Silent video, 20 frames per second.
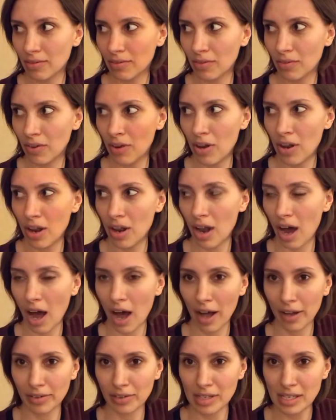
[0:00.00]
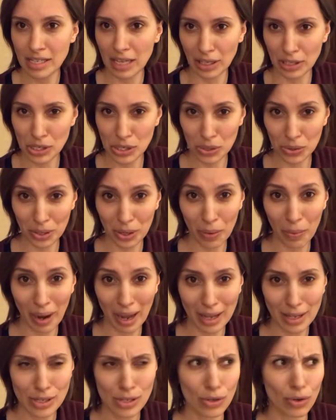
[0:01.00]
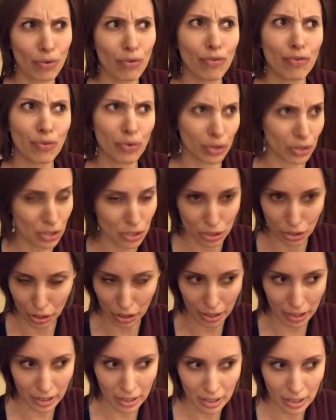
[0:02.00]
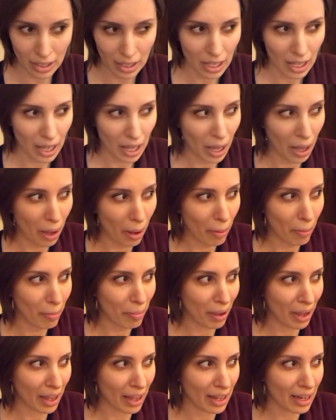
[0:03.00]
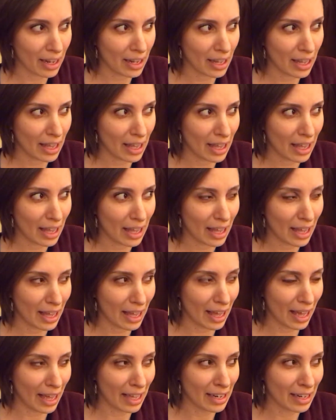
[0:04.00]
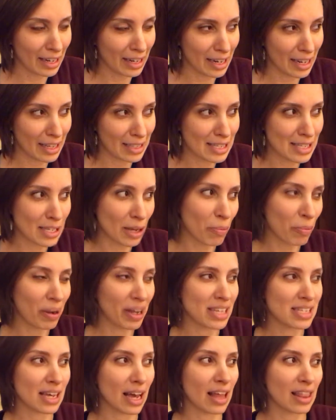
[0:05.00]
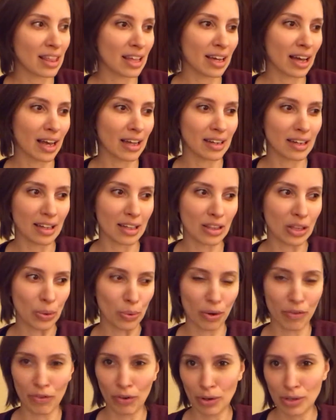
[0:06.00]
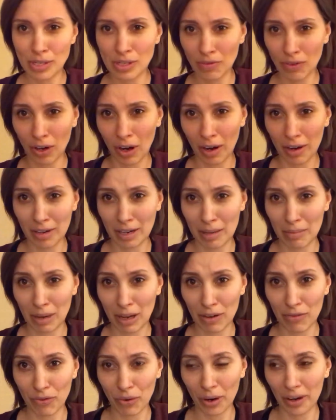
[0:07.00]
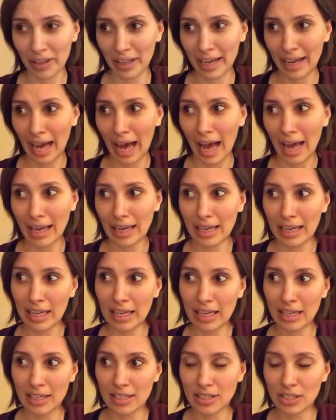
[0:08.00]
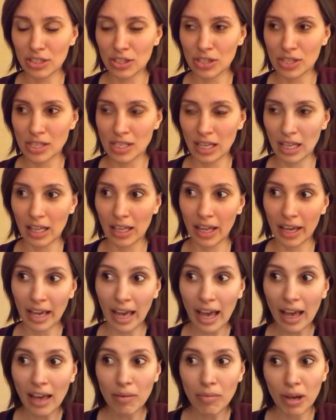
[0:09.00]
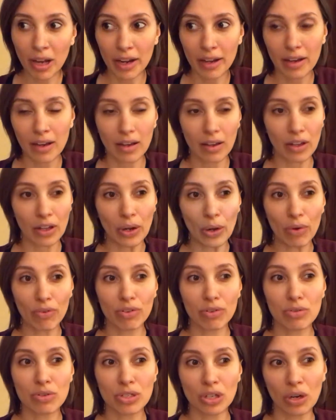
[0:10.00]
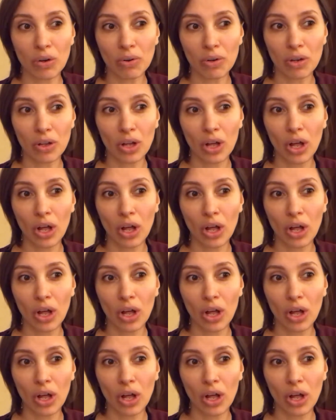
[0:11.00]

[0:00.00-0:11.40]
non-sensory ways? For sure. But in some ways I think I need the reverse of a gardening metaphor. Like I need to see like, hey Monica, if you don't